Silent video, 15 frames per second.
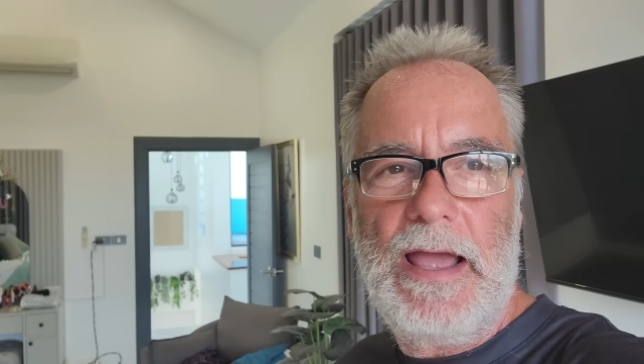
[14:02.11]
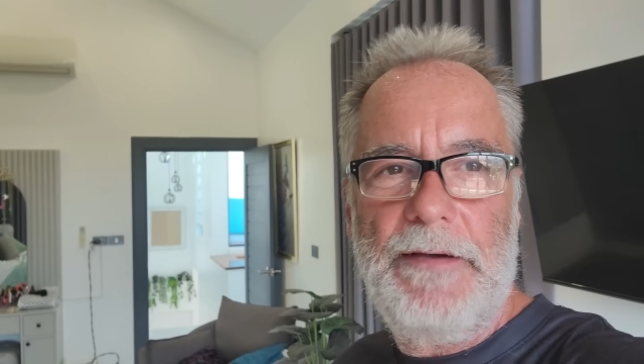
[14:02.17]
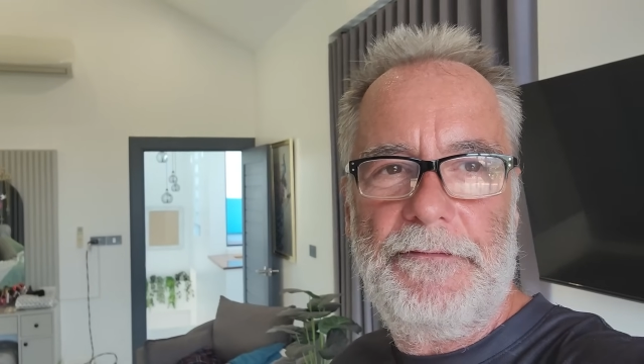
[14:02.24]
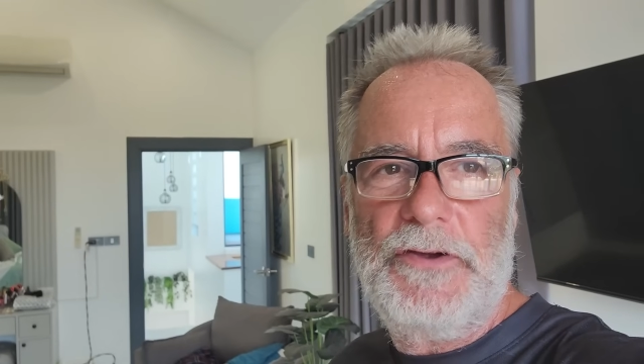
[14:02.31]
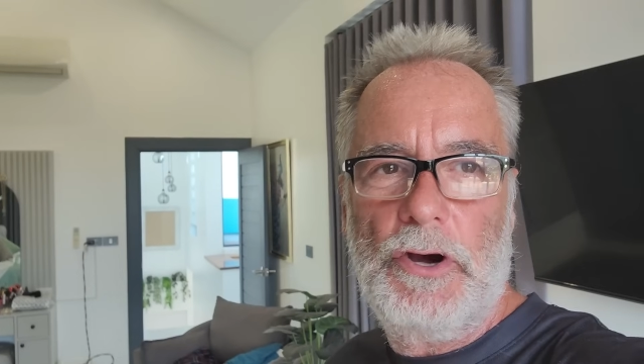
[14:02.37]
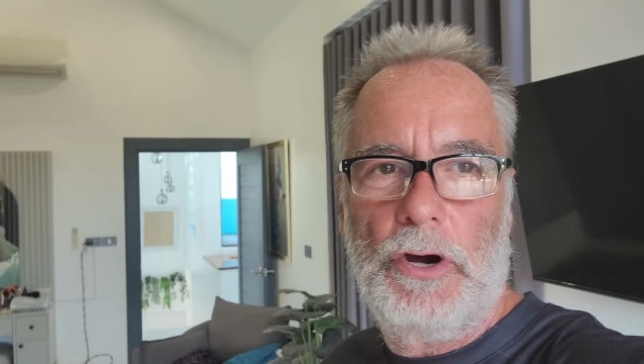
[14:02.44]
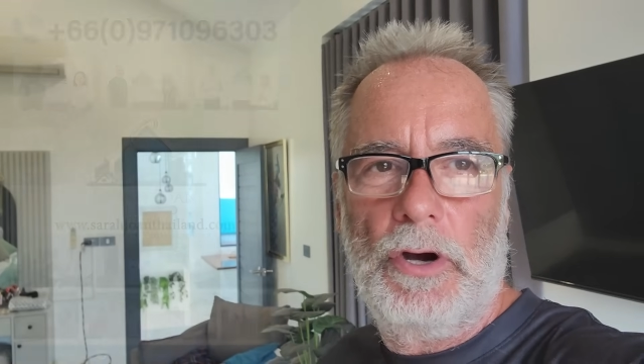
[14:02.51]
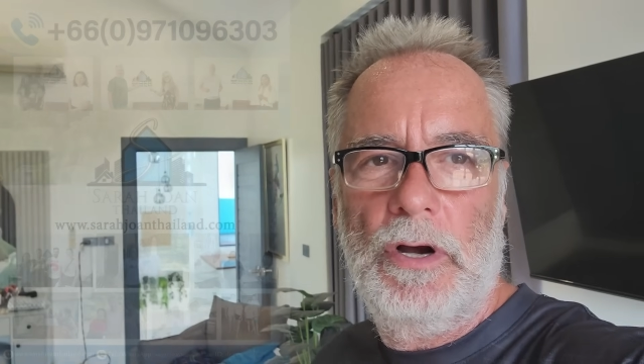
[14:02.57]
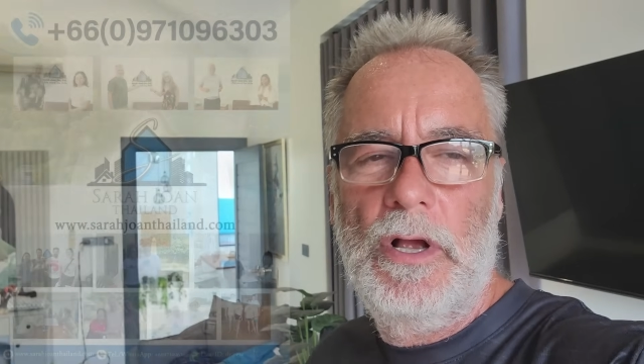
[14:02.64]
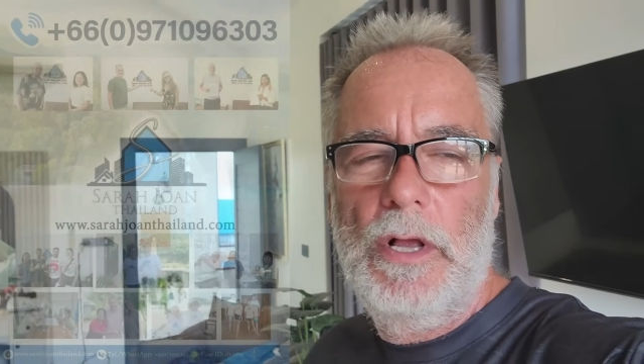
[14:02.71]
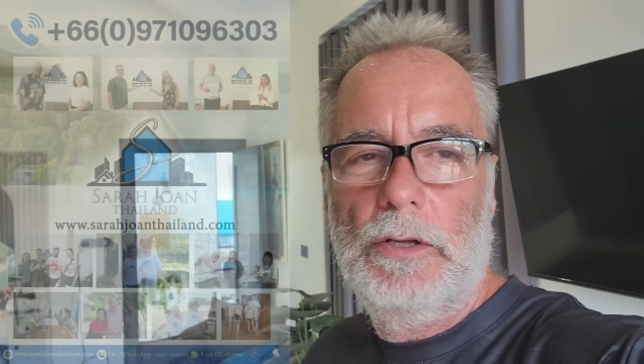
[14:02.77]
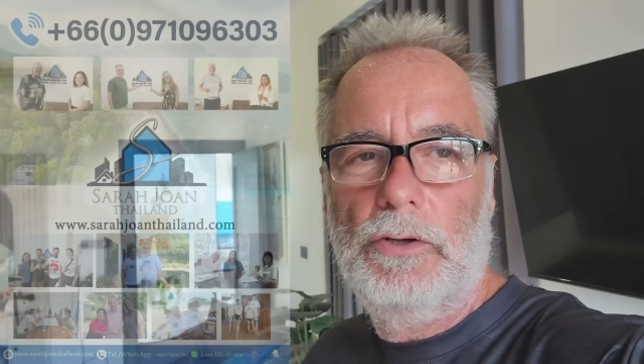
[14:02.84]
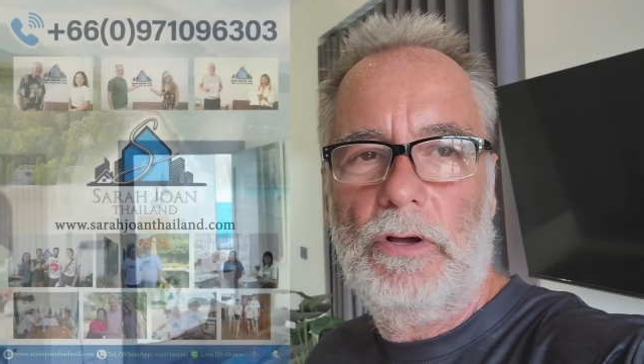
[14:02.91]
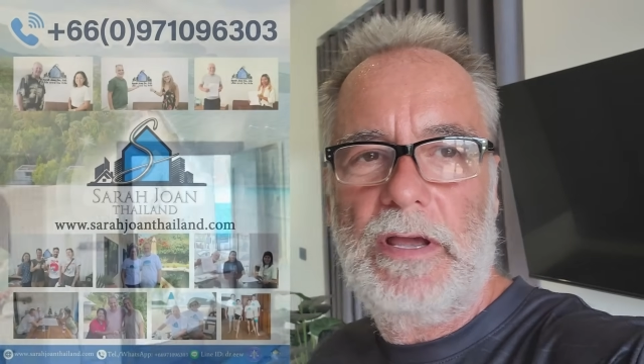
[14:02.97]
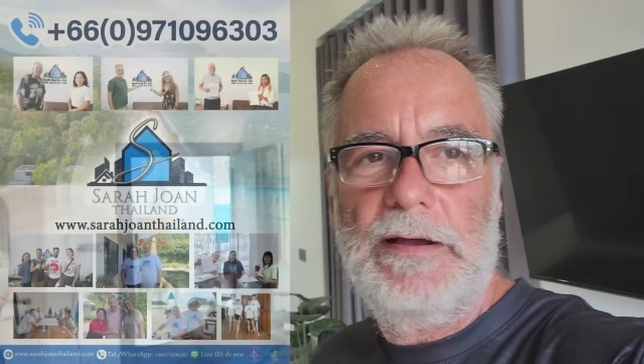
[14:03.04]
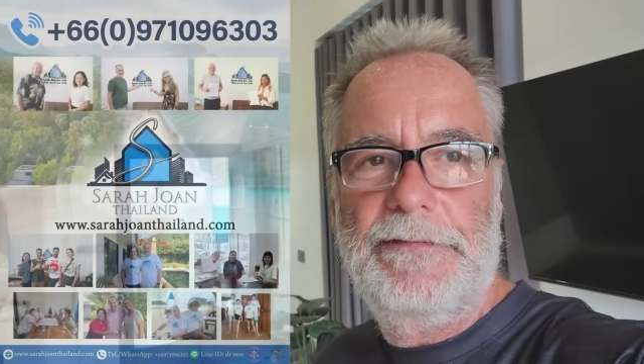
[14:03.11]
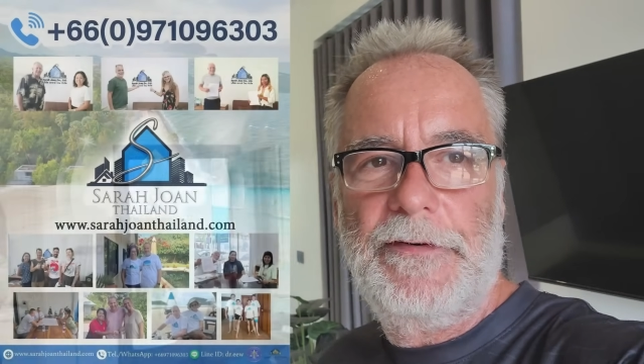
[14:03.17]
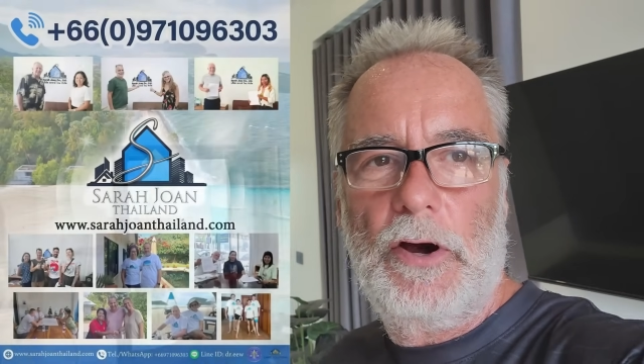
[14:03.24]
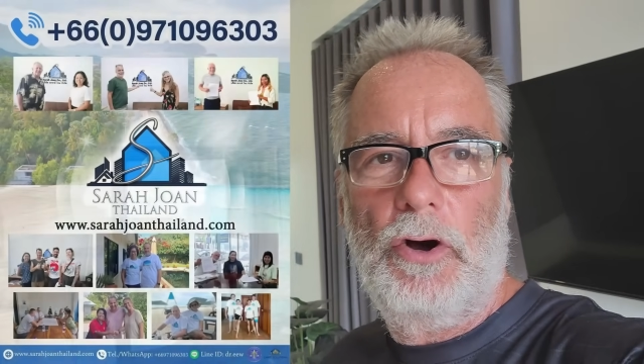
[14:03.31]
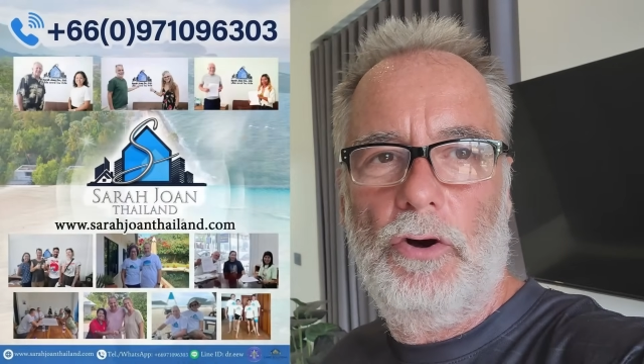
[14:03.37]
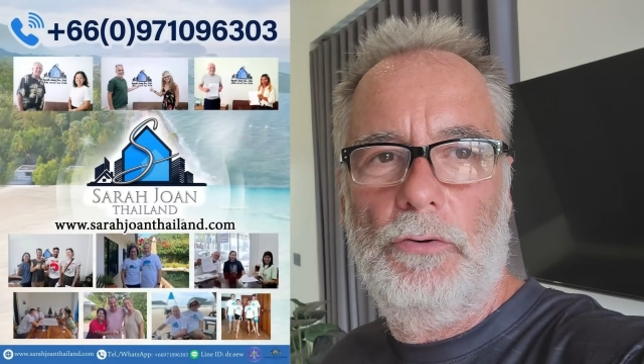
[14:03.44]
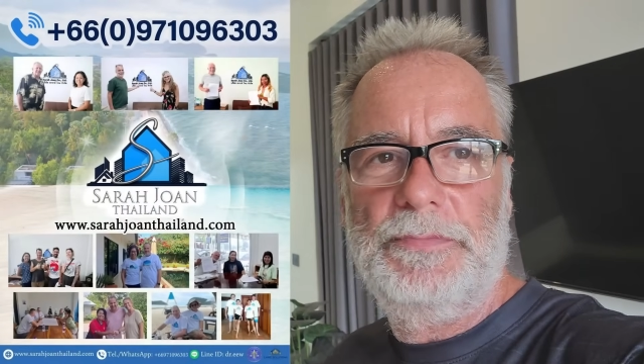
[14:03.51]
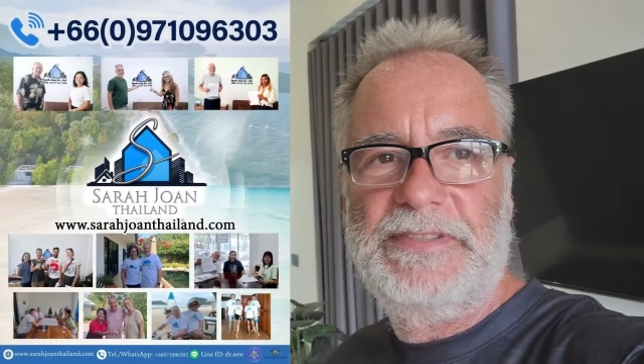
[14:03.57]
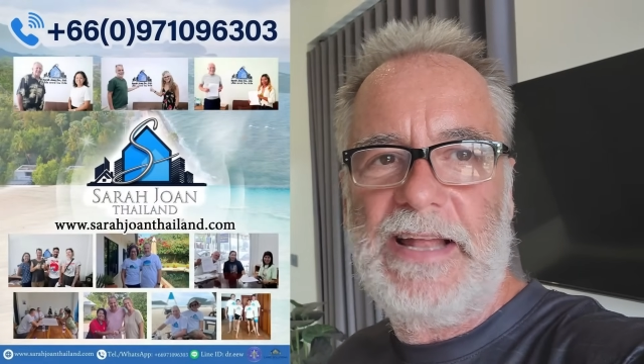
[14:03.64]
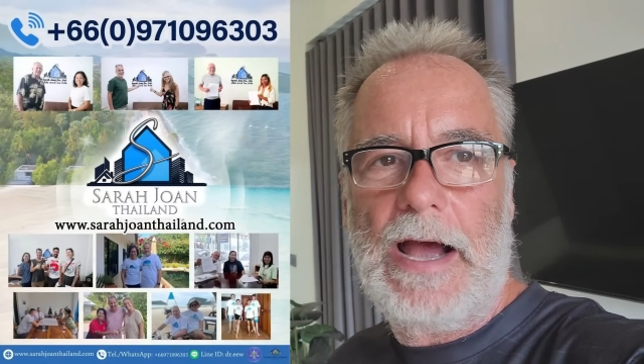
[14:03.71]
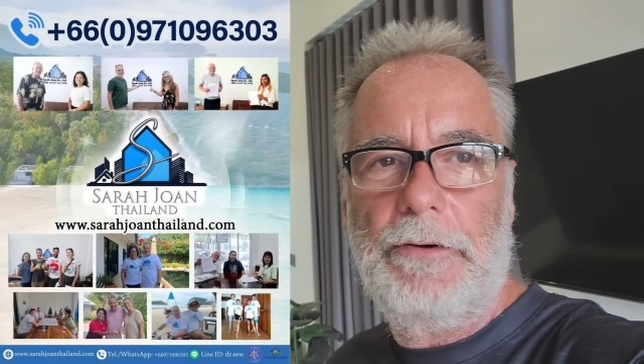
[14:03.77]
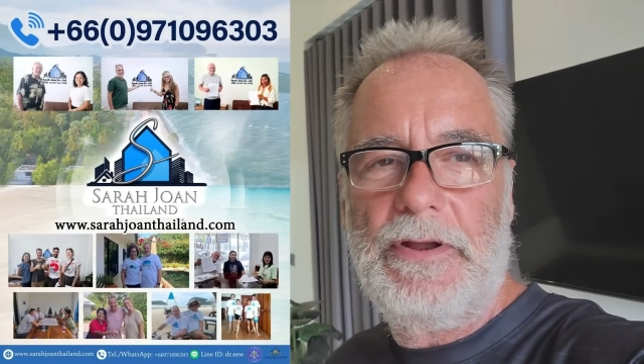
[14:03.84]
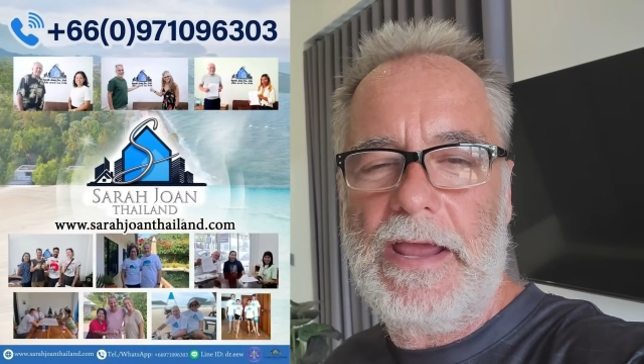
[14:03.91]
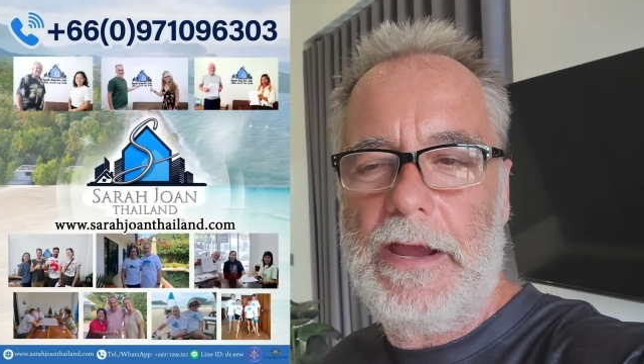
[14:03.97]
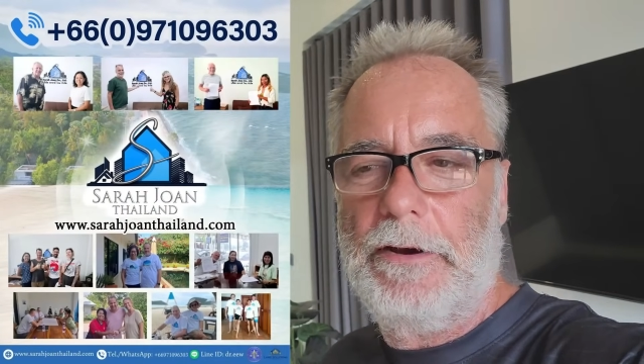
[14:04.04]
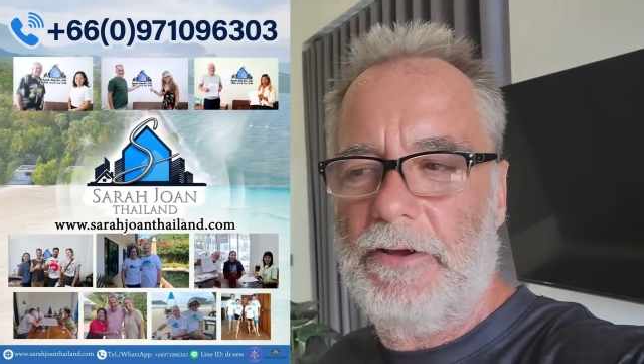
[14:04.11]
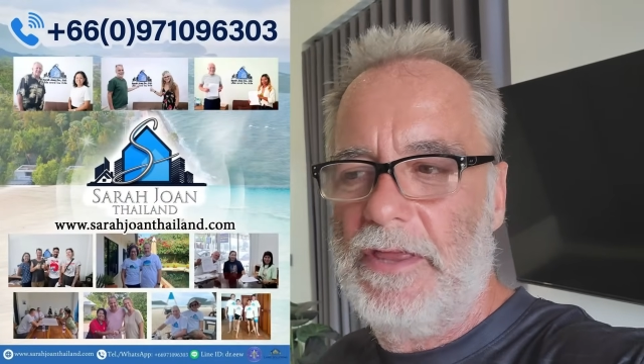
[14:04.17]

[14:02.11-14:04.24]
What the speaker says: if you're looking for homes down here